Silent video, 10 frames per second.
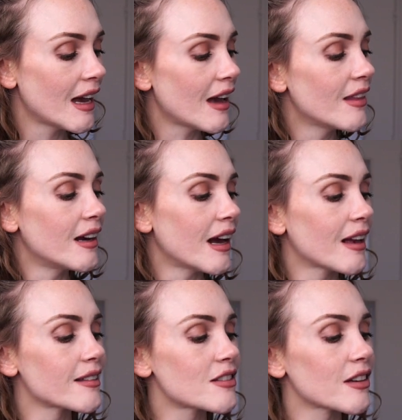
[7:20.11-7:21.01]
And then it
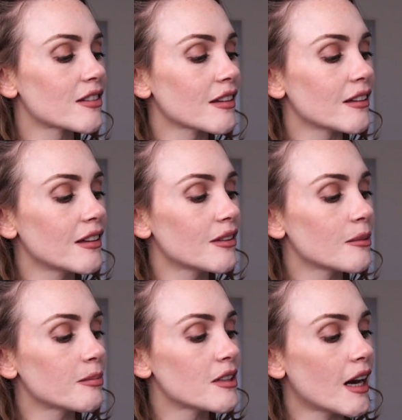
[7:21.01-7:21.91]
has just a
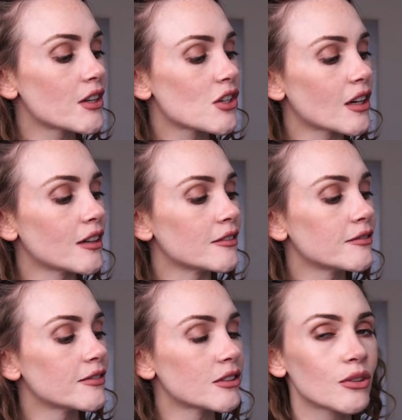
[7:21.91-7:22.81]
little touch
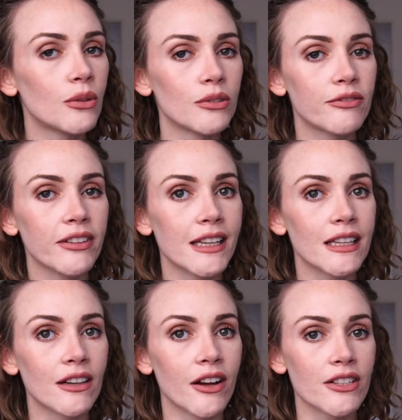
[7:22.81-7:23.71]
of gold
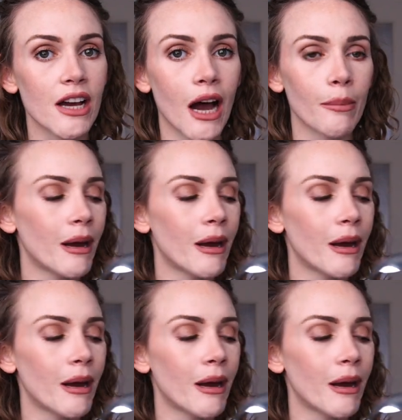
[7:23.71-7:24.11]
flaking on top.